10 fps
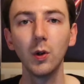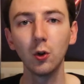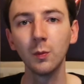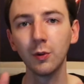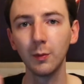When it
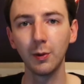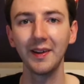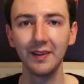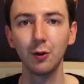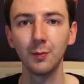comes to the
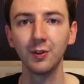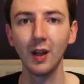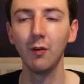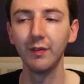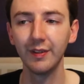Predator
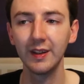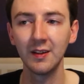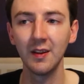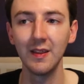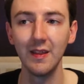himself, I
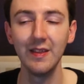think that